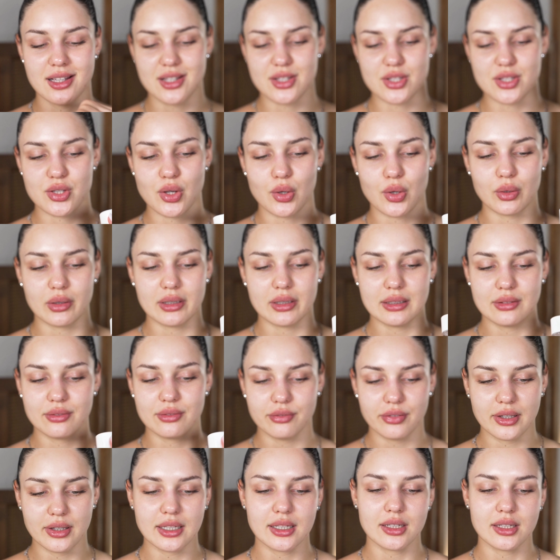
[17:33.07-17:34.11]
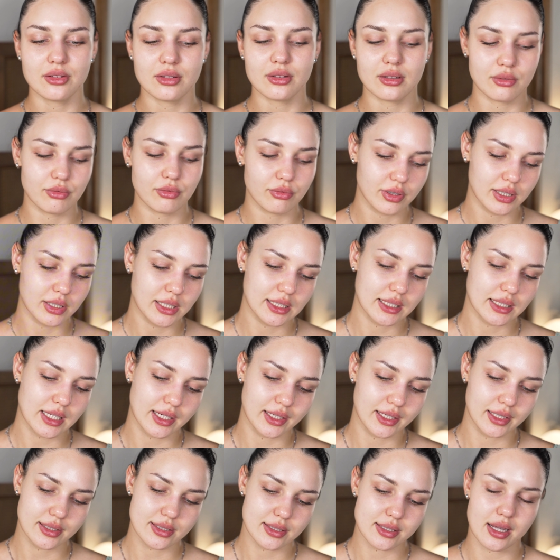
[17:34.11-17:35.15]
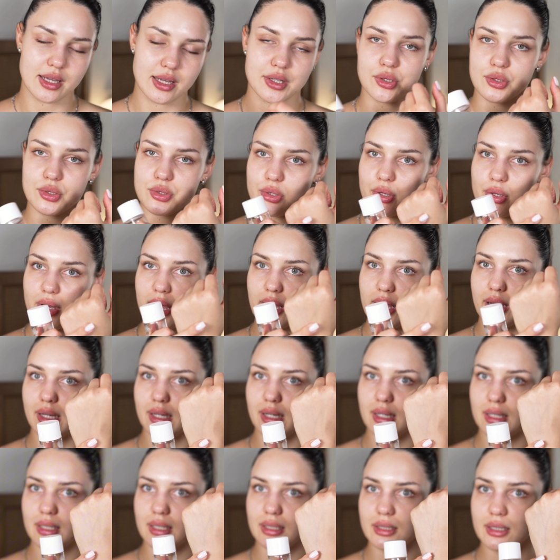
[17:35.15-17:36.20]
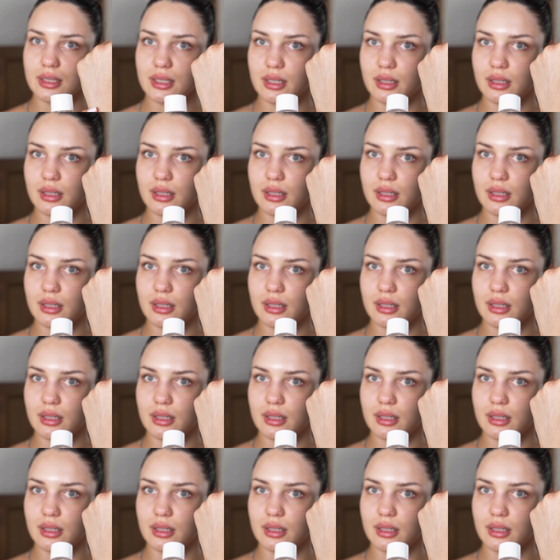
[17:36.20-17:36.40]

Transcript: So it faded it really nice. I also had